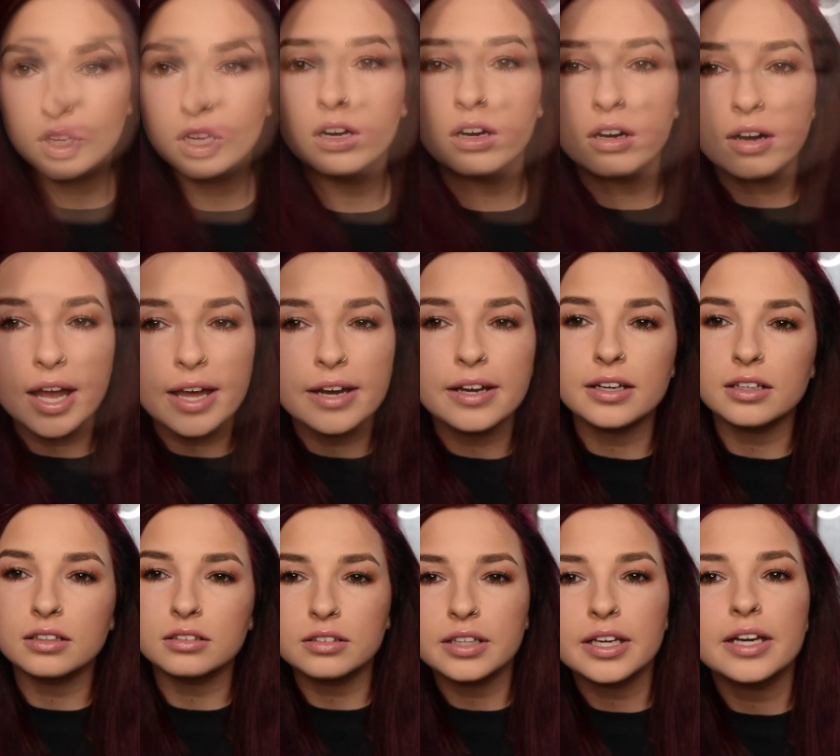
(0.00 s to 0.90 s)
Alrighty,
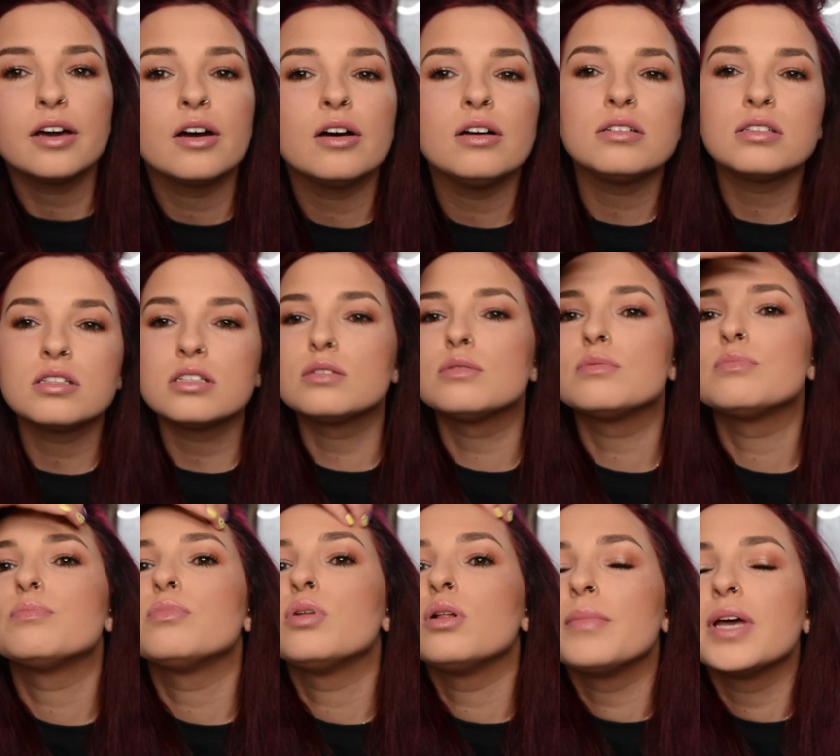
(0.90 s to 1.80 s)
here goes. Let's
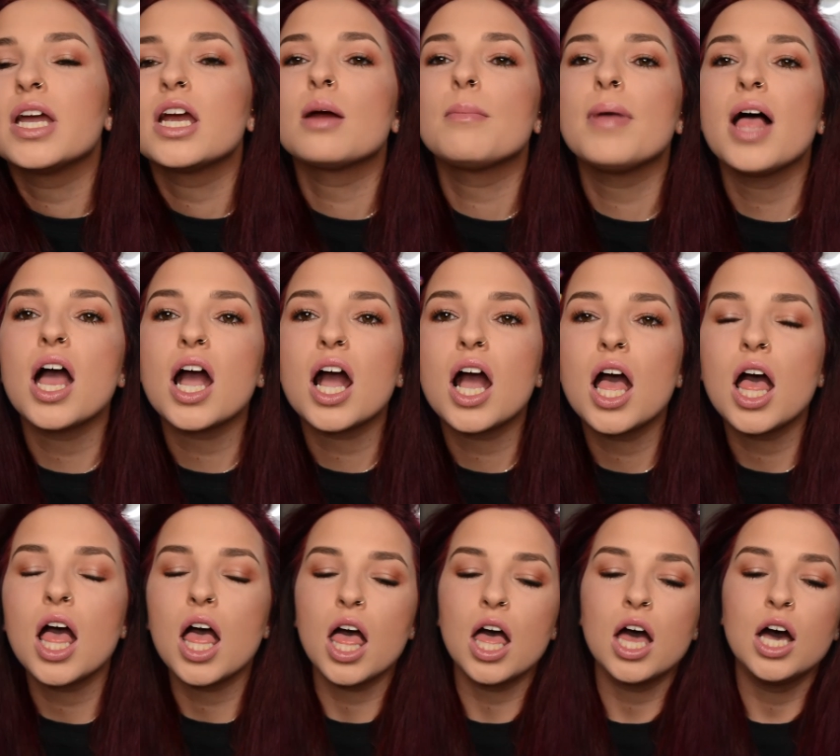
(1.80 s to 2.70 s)
pull my hair back.
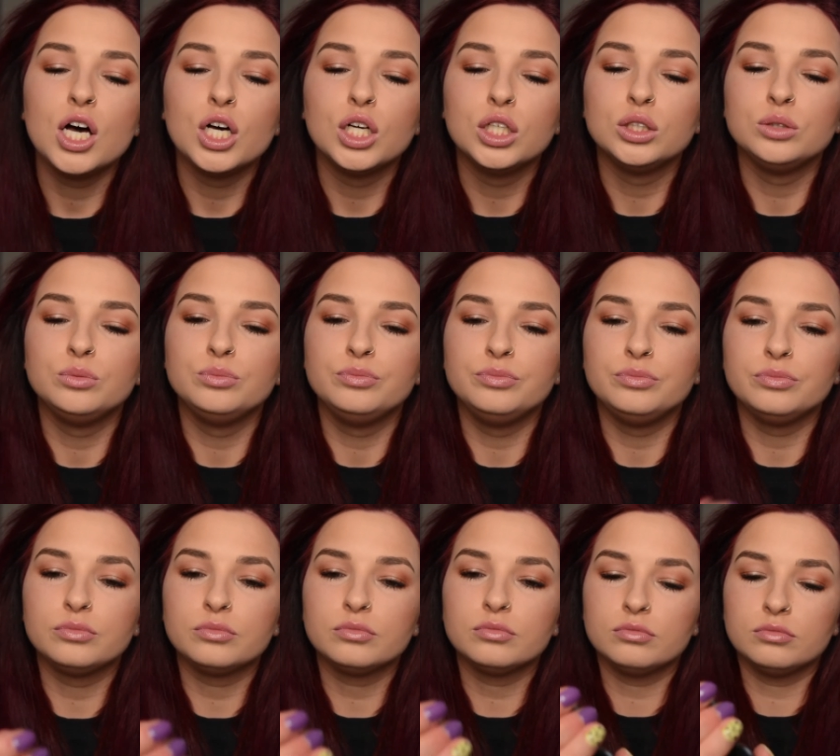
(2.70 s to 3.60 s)

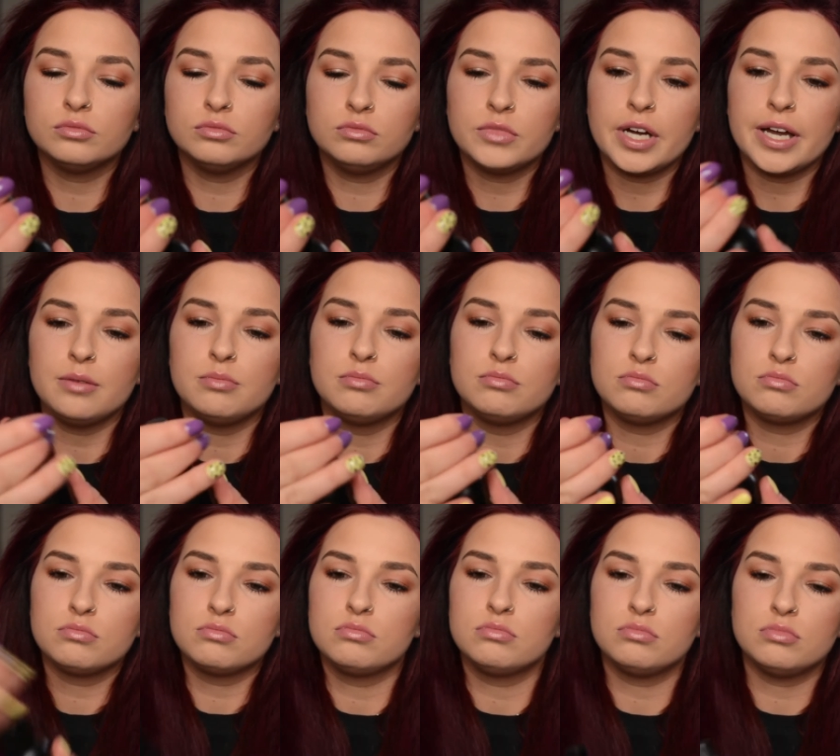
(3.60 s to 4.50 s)
Okay.
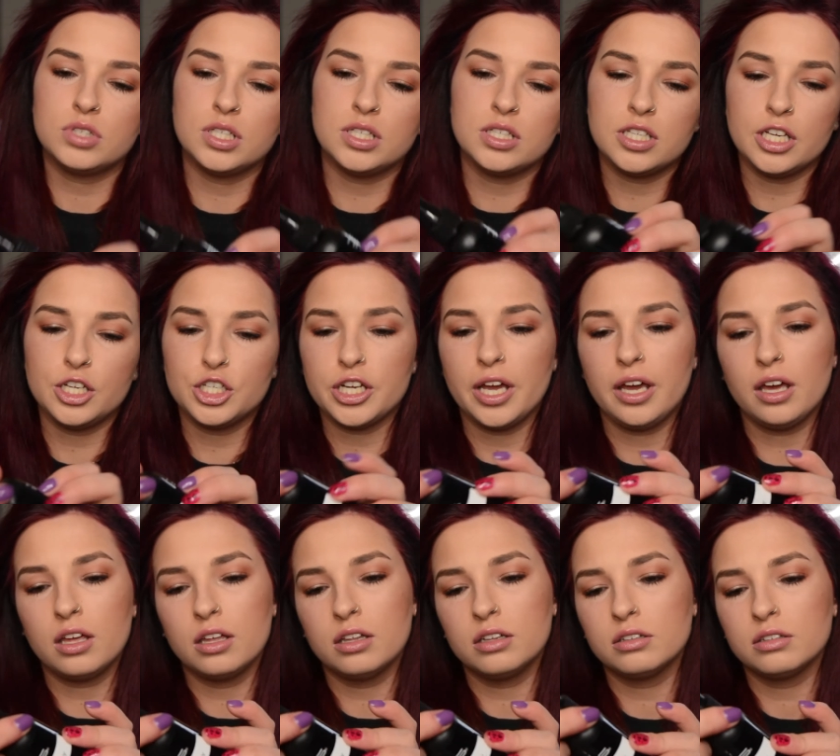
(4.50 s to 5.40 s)
Does it say
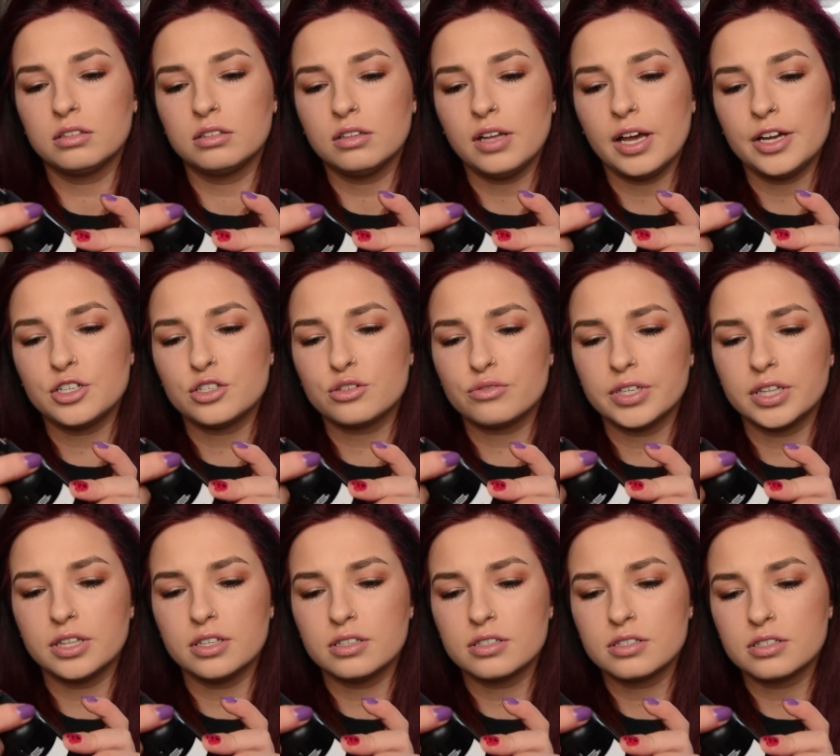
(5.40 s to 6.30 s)
shake? I just read
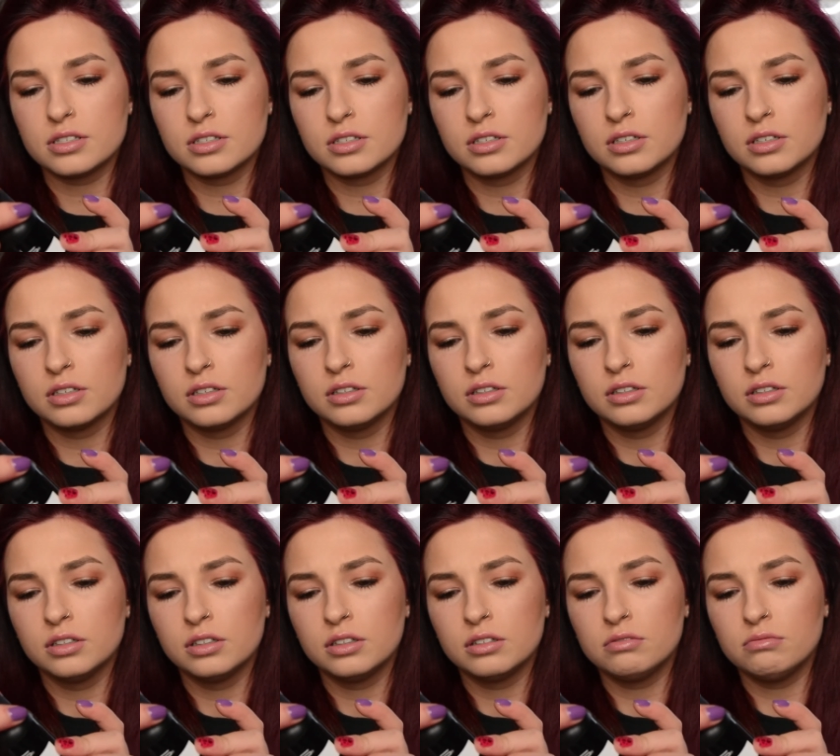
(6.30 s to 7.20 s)
this.
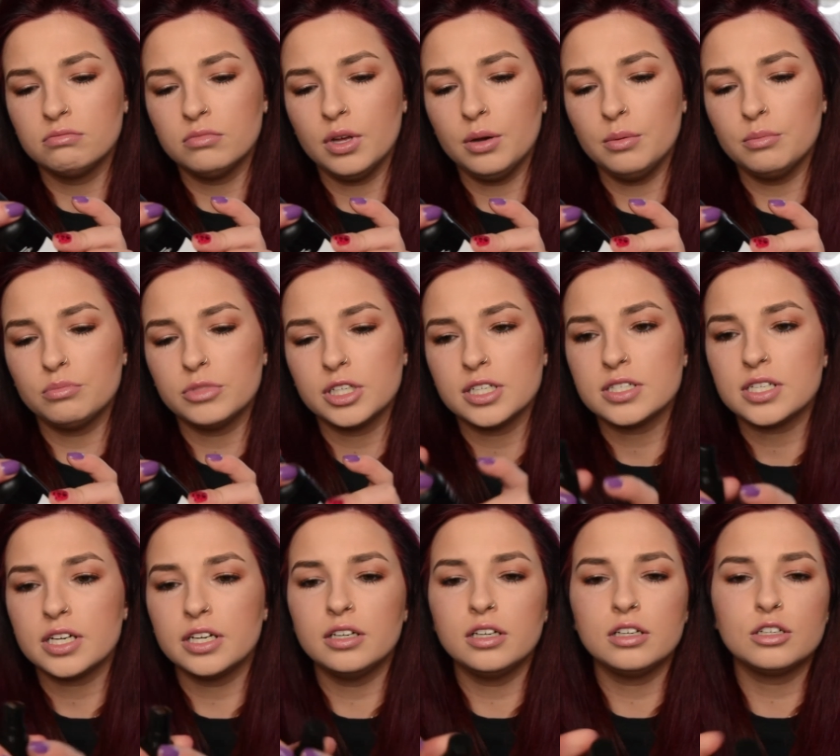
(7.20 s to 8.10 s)
Nope, don't
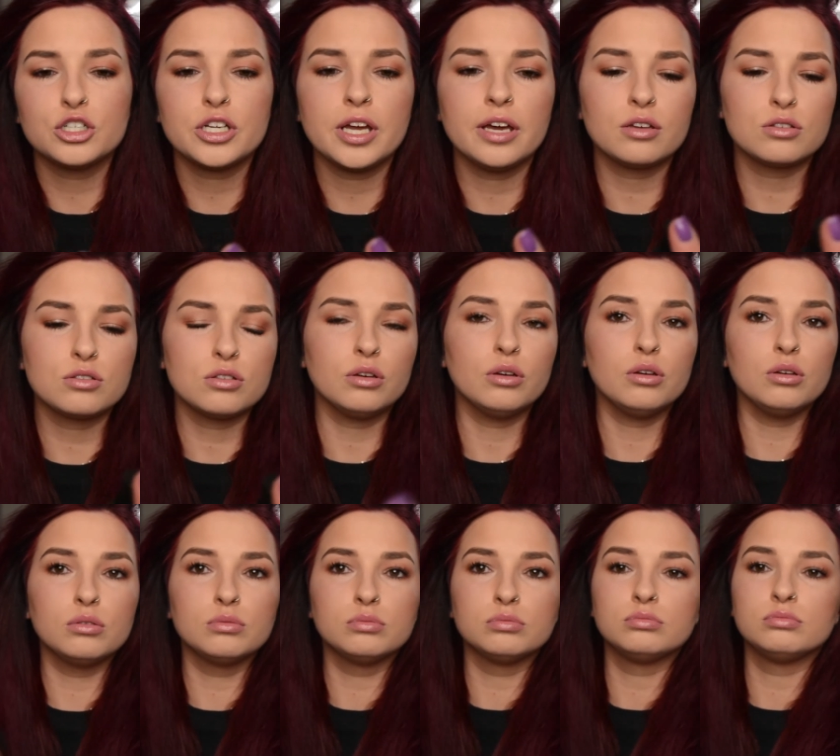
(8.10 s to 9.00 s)
say you need to shake,
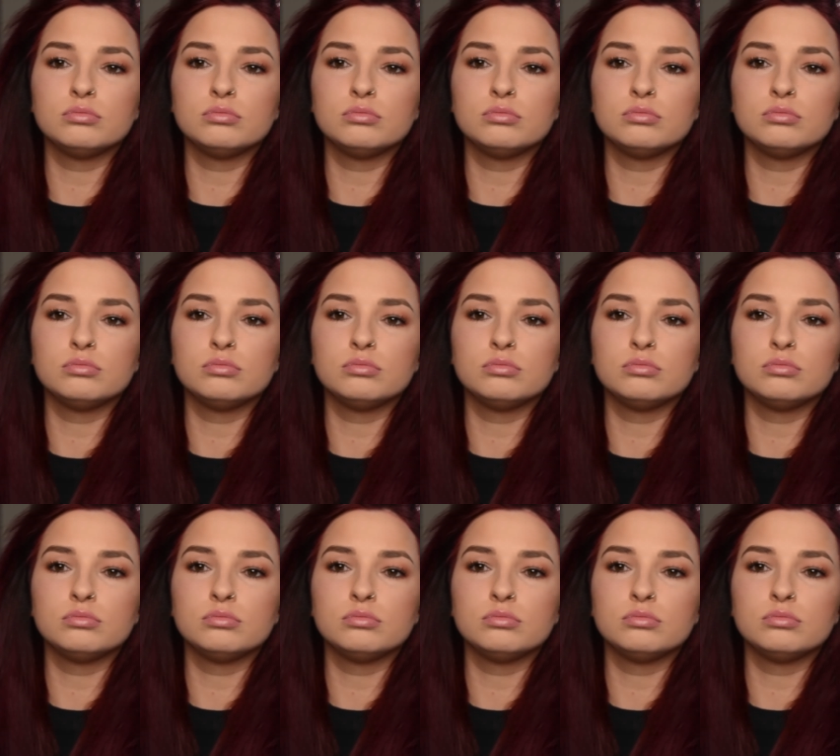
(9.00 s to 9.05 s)
so...